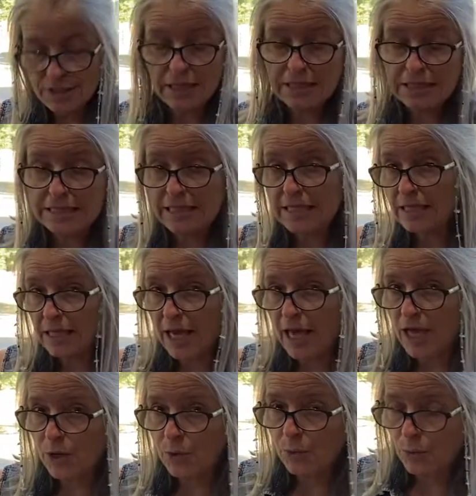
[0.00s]

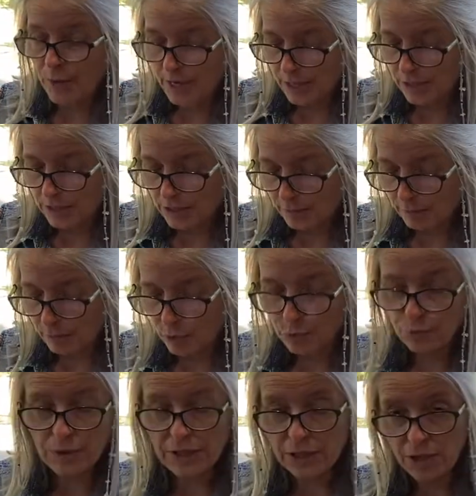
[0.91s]
DK weight
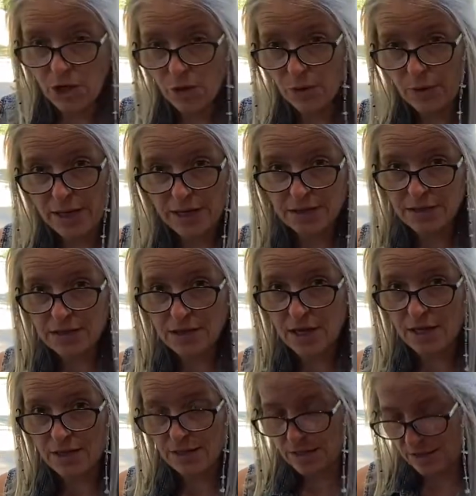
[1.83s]
merino and tussa